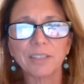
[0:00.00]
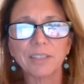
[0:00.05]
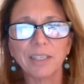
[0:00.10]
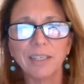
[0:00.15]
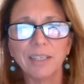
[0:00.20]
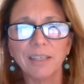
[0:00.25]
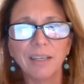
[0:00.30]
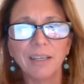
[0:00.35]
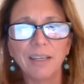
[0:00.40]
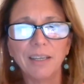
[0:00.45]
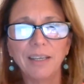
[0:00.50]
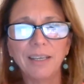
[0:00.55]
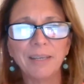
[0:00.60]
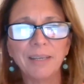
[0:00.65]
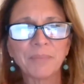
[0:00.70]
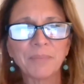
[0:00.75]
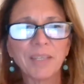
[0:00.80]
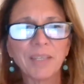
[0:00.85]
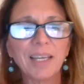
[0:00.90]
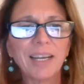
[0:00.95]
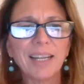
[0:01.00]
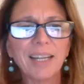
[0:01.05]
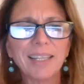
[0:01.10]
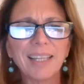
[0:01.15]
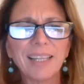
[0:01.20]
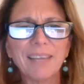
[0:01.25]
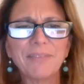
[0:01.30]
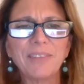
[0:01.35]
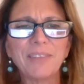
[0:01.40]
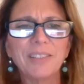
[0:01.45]
And, and I
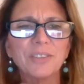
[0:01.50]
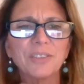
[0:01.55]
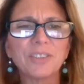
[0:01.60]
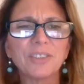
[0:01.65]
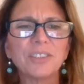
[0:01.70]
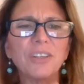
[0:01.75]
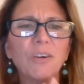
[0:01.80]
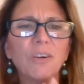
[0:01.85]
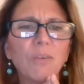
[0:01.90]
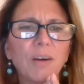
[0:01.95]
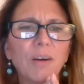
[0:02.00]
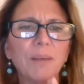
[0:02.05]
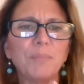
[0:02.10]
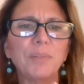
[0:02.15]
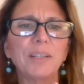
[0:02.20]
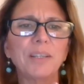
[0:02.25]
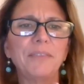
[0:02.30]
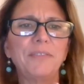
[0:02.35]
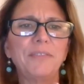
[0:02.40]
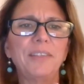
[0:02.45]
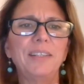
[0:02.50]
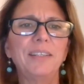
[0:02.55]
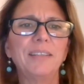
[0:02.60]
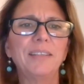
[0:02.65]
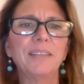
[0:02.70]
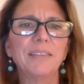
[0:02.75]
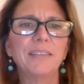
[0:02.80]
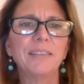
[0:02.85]
left there so uplifted.